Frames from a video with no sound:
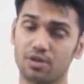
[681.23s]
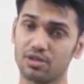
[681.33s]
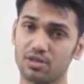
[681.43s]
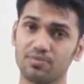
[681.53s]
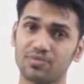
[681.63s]

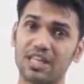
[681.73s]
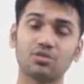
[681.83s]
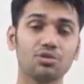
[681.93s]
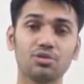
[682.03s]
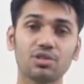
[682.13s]
That's what you're
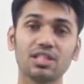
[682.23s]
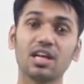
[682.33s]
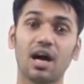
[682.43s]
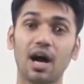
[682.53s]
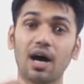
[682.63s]
saying.
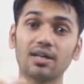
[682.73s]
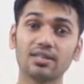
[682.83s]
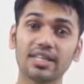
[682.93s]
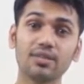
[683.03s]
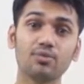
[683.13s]
Are they
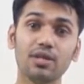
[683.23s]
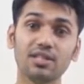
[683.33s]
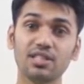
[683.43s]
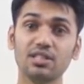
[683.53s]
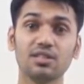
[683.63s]
waiting
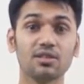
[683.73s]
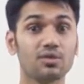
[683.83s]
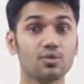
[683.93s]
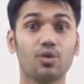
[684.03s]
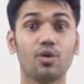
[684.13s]

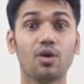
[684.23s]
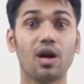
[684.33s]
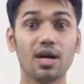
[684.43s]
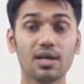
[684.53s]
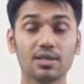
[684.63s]
for
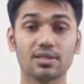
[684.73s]
us?